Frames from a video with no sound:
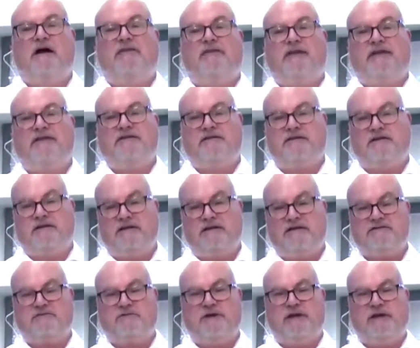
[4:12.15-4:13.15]
And that
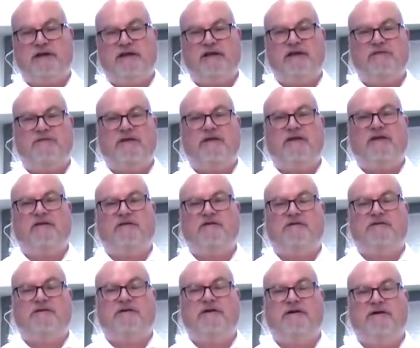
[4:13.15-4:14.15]
is really giving a
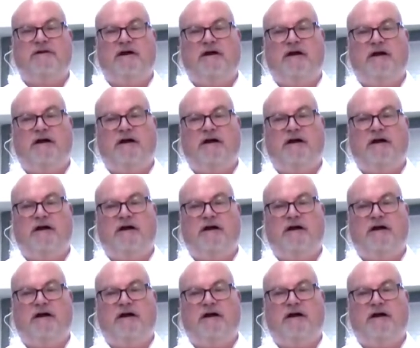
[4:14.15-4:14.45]
good